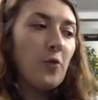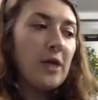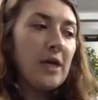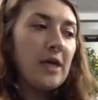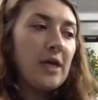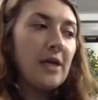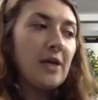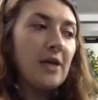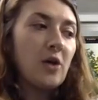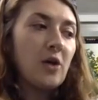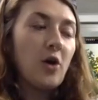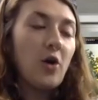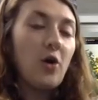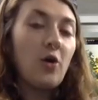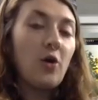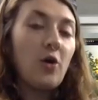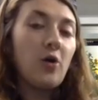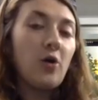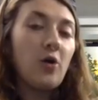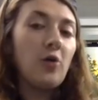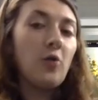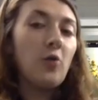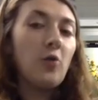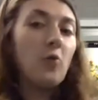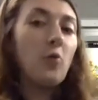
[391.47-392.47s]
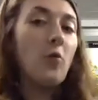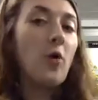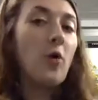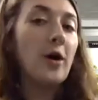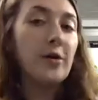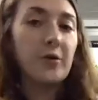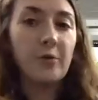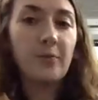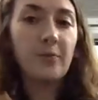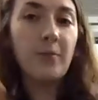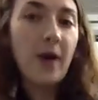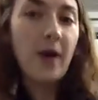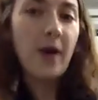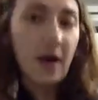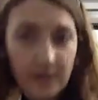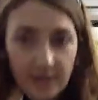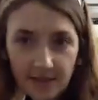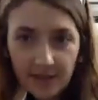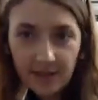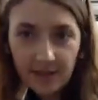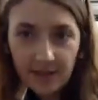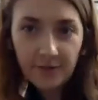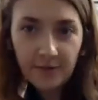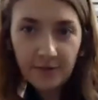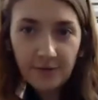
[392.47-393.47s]
we call water
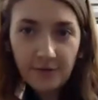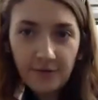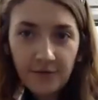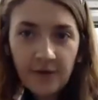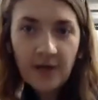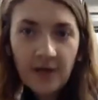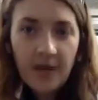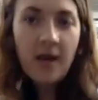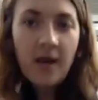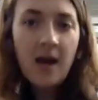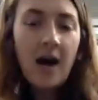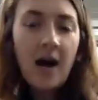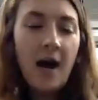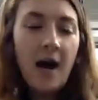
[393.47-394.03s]
positive.